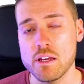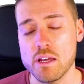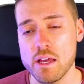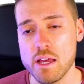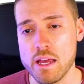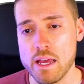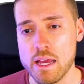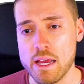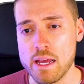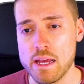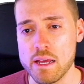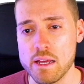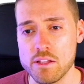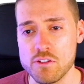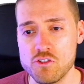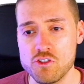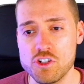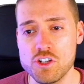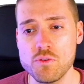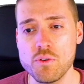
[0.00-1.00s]
a
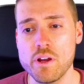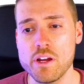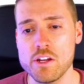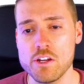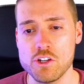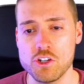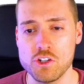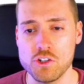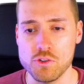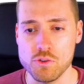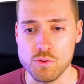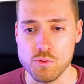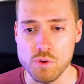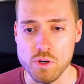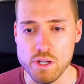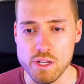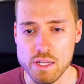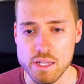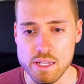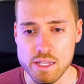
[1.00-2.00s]
Jira issue
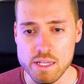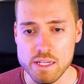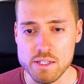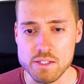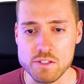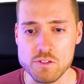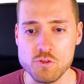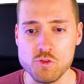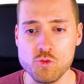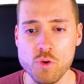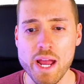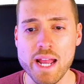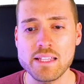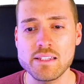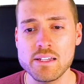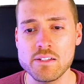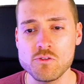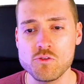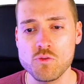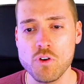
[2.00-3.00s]
is dragged
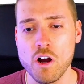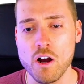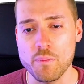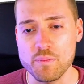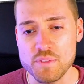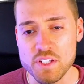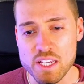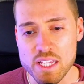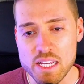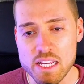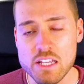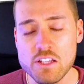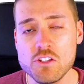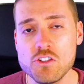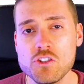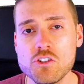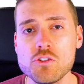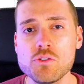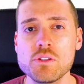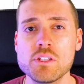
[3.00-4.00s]
and dropped
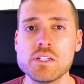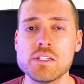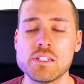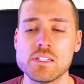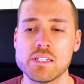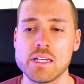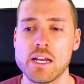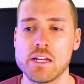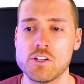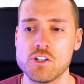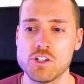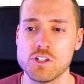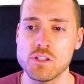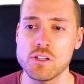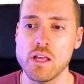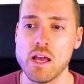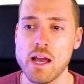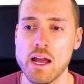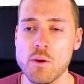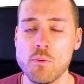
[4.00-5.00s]
into this
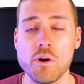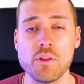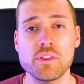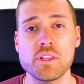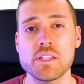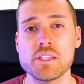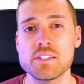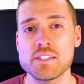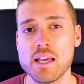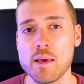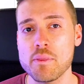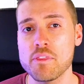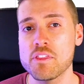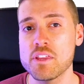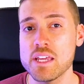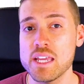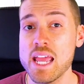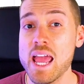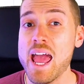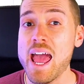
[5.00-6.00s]
section, I want that
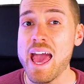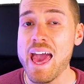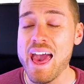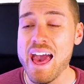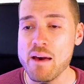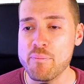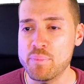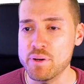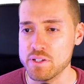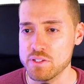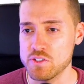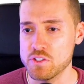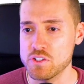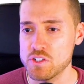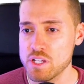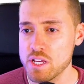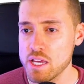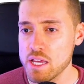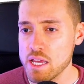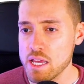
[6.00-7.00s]
something happens.
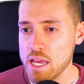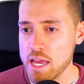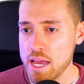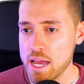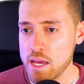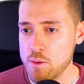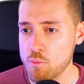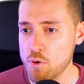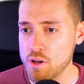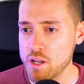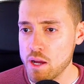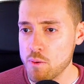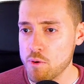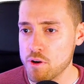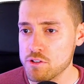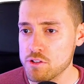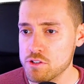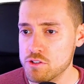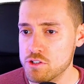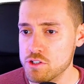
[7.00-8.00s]
And what I
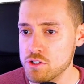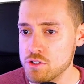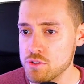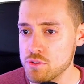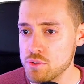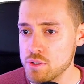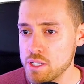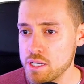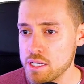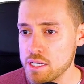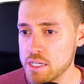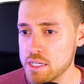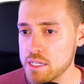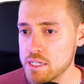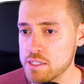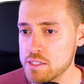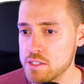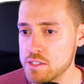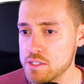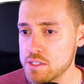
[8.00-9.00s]
want to do
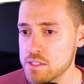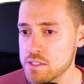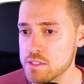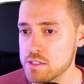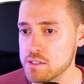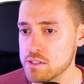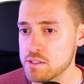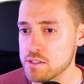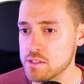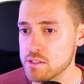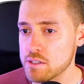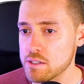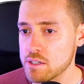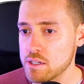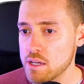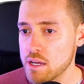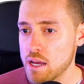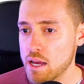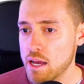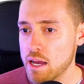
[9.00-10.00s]
is
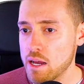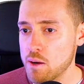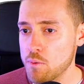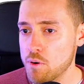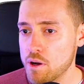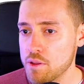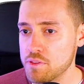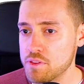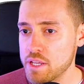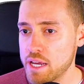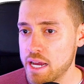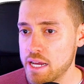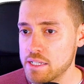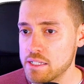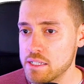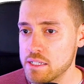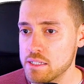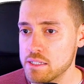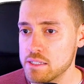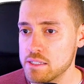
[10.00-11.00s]
I want that
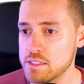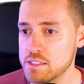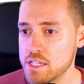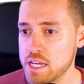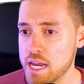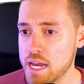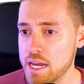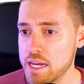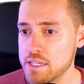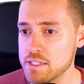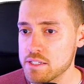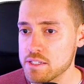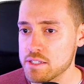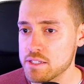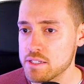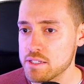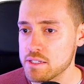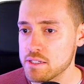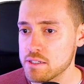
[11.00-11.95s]
tasks